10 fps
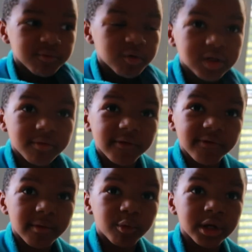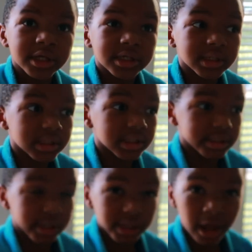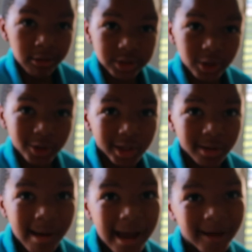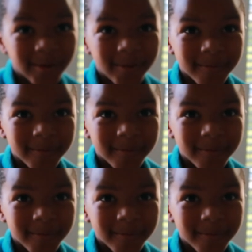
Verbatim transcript: for something from Wendy's and he, now he's starting to get mad?